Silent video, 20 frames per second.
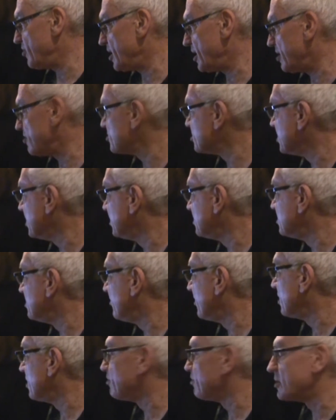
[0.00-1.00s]
housing and
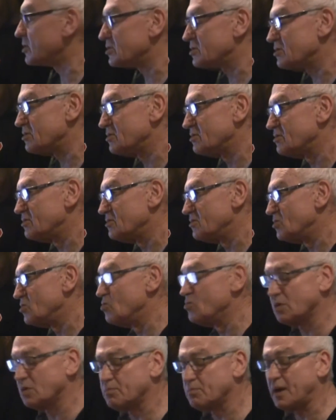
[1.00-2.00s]
development? Who
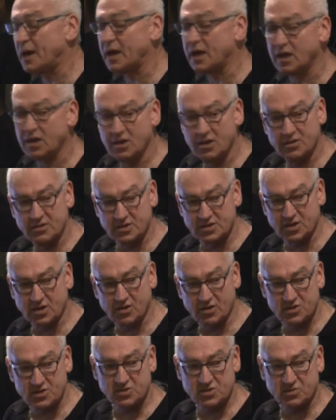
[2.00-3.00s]
will pay? There's a
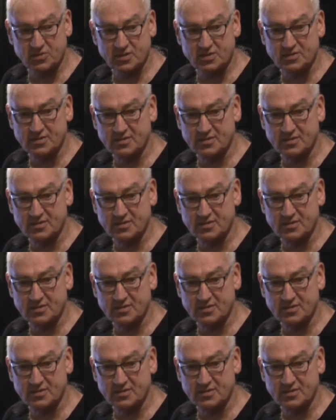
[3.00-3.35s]
cost to it.